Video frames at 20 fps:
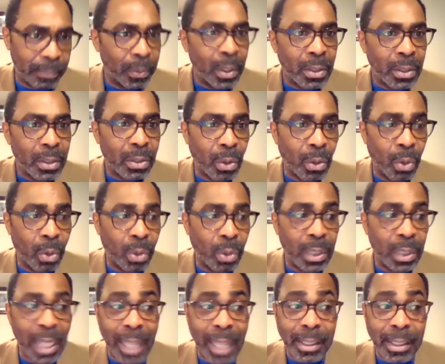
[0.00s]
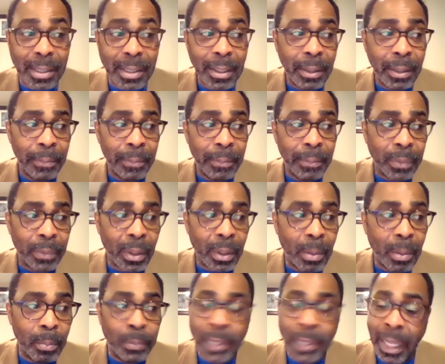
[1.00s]
So
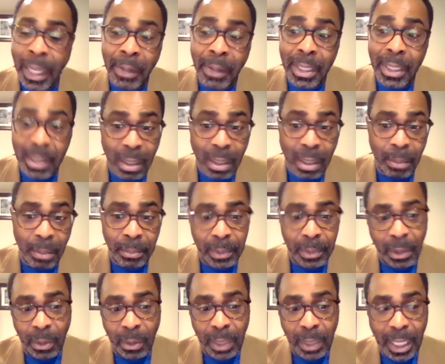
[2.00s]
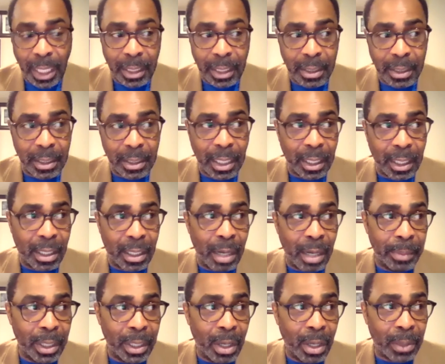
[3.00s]
there are some though that are
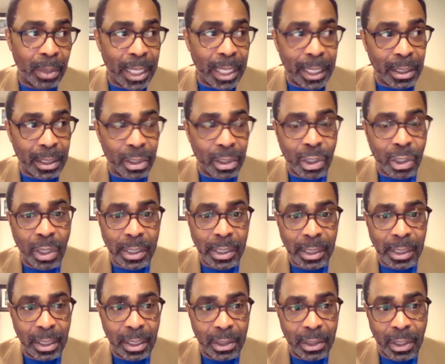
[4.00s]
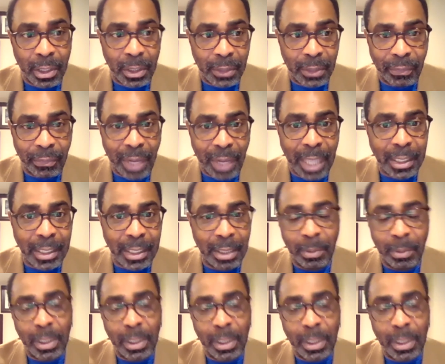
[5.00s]
coming out, like the Johnson & Johnson vaccine,
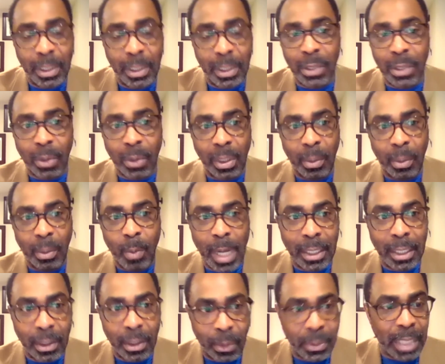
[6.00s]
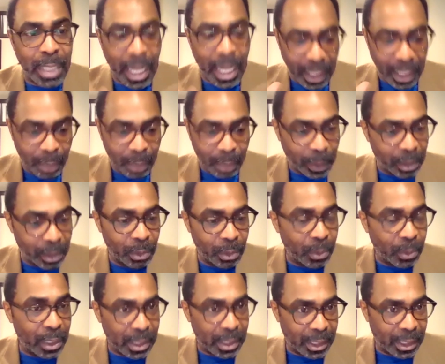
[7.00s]
which is only 1 dose, and it will do the
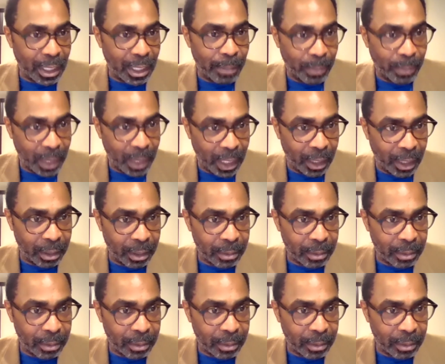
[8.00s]
same thing.